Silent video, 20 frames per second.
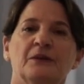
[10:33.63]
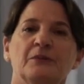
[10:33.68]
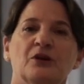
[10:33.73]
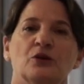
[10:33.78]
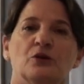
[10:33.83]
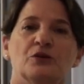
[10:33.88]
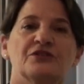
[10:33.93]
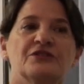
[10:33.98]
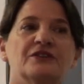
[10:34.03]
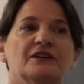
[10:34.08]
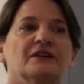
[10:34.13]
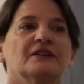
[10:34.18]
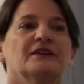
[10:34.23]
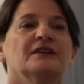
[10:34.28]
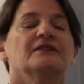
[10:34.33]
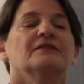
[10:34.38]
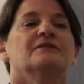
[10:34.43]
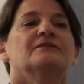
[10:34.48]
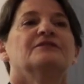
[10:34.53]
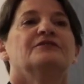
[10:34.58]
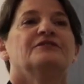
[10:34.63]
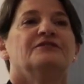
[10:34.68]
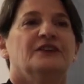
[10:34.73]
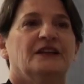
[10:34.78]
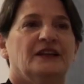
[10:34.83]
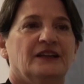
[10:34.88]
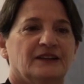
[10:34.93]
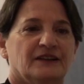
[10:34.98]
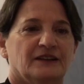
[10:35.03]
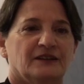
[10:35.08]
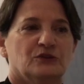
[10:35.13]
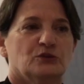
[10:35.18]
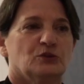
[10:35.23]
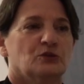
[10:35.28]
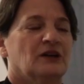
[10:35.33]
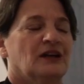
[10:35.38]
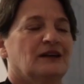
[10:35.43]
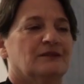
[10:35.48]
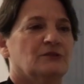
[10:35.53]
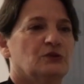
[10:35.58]
because the feeling to
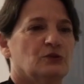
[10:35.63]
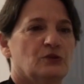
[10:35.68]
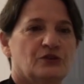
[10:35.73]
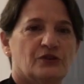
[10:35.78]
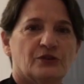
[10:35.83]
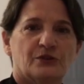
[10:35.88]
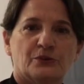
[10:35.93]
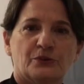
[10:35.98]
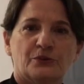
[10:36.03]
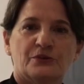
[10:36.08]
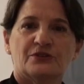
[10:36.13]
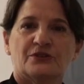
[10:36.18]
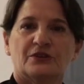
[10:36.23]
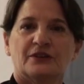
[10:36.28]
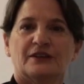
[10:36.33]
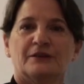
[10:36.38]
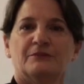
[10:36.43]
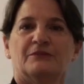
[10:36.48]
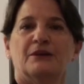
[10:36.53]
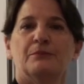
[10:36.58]
come to Jerusalem,